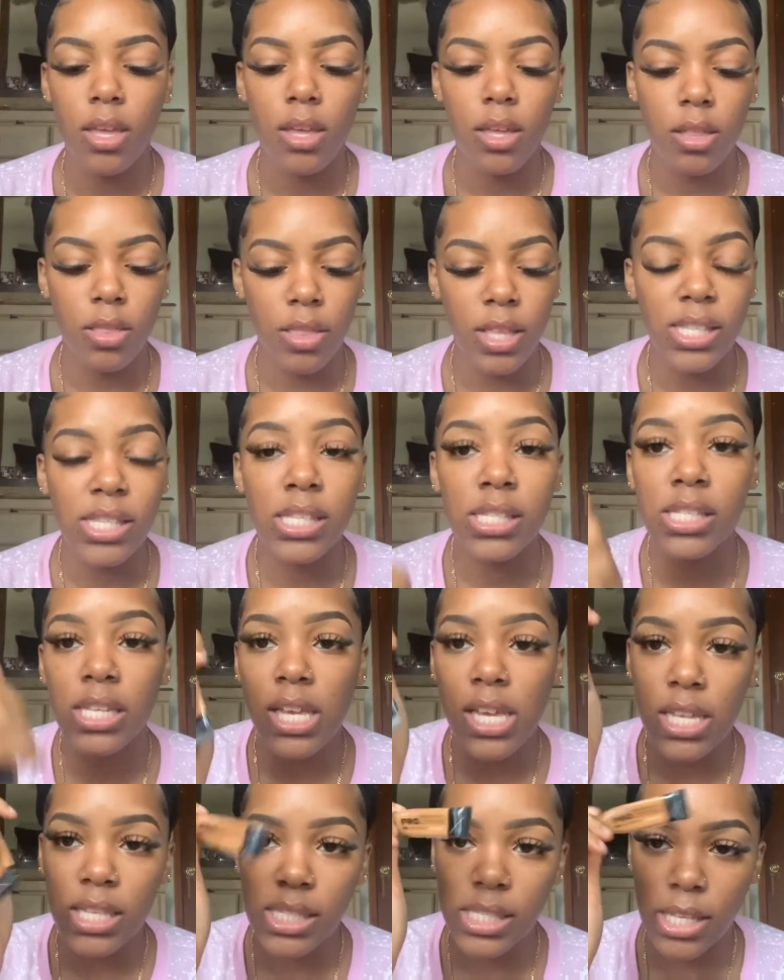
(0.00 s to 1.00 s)
this is the
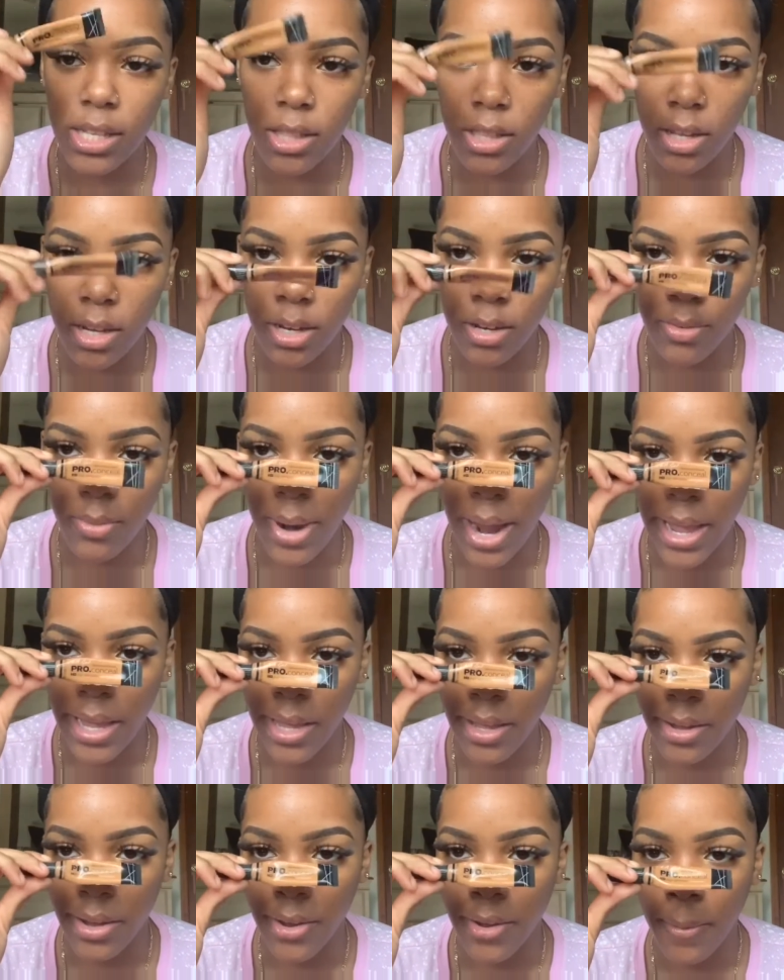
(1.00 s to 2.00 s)
concealer right
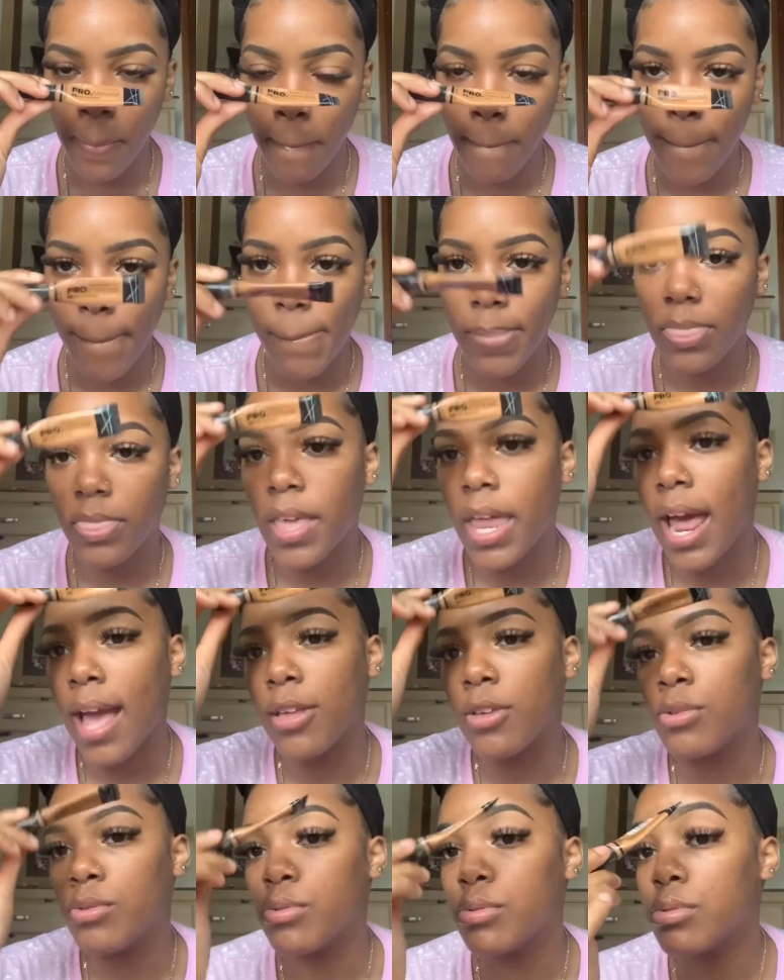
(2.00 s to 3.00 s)
here that I
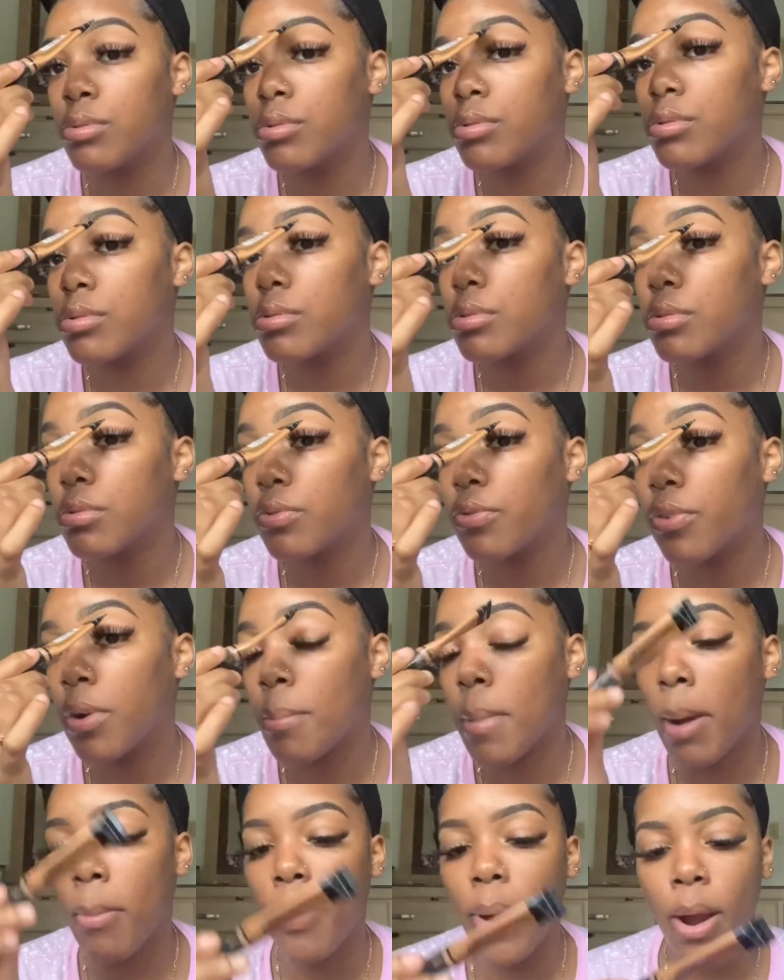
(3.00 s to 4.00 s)
use for
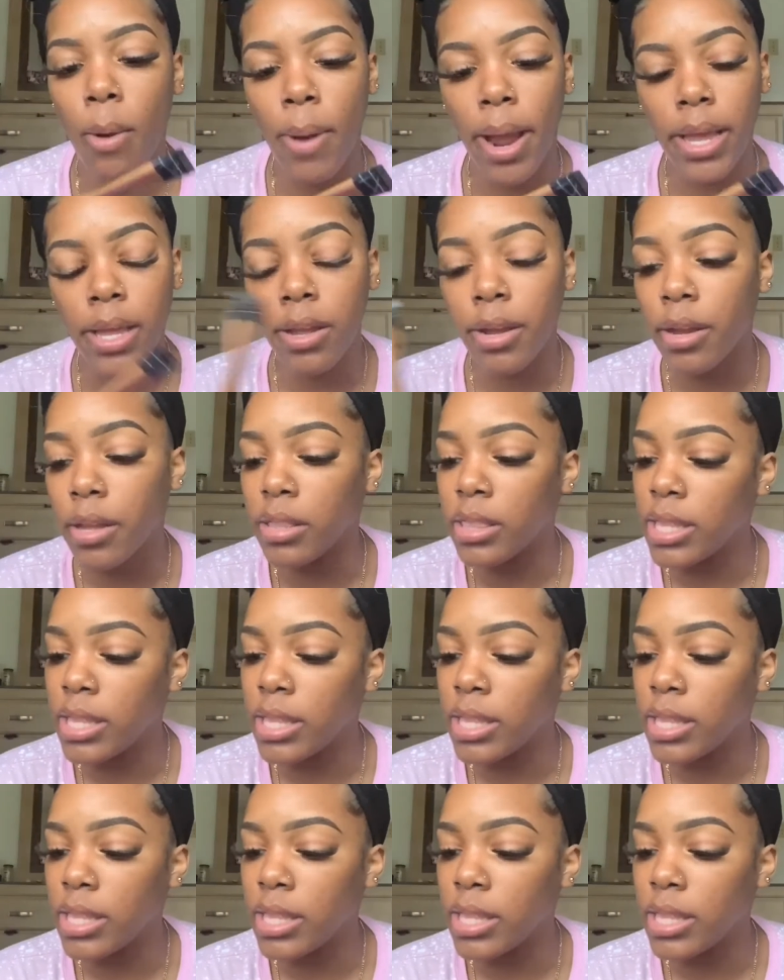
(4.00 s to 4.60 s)
my brow right here.